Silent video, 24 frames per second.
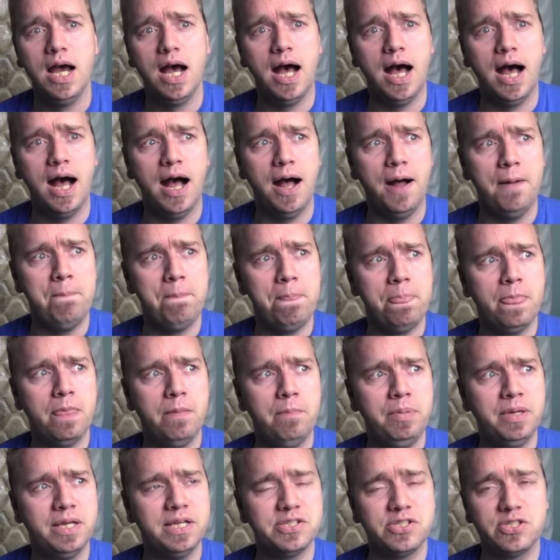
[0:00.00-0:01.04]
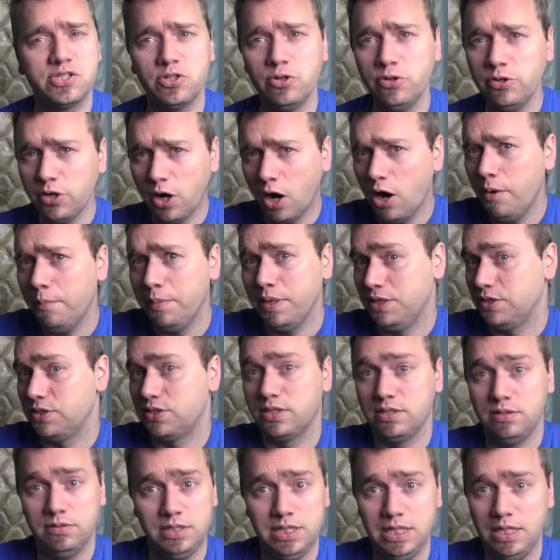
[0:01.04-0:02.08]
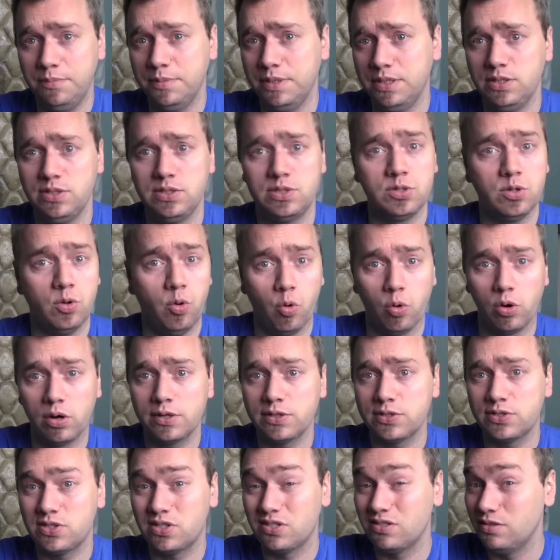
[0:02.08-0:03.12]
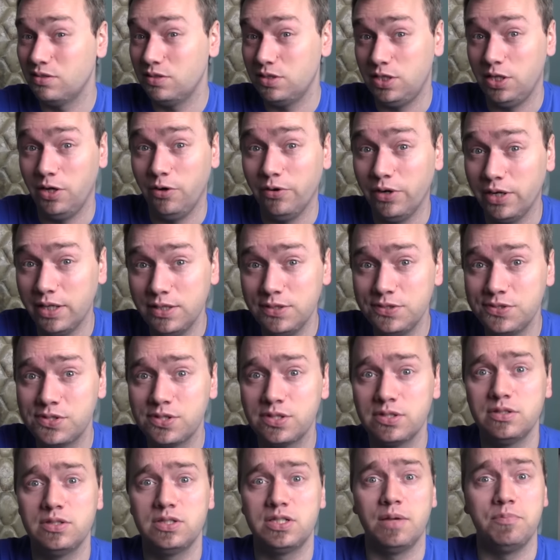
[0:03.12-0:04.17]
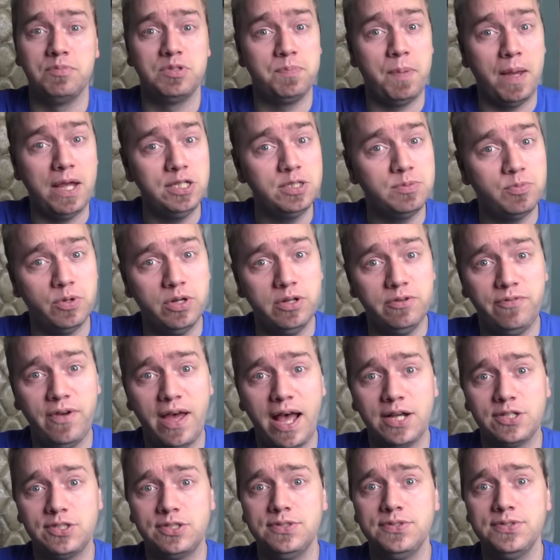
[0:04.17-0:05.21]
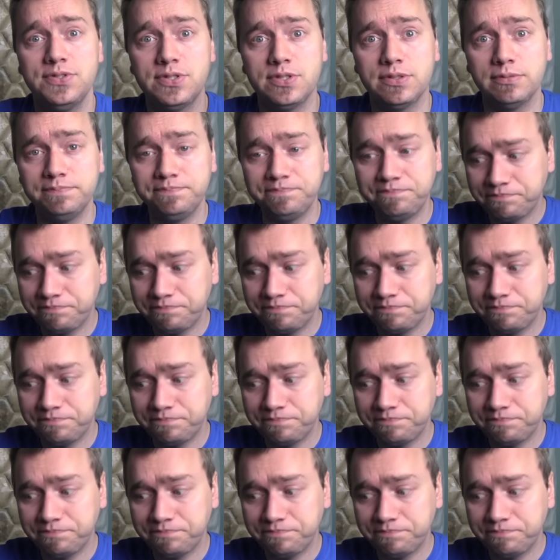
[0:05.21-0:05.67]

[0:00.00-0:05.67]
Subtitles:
Because certain armies, demons, orcs, Tyranids, some Space Marine factions,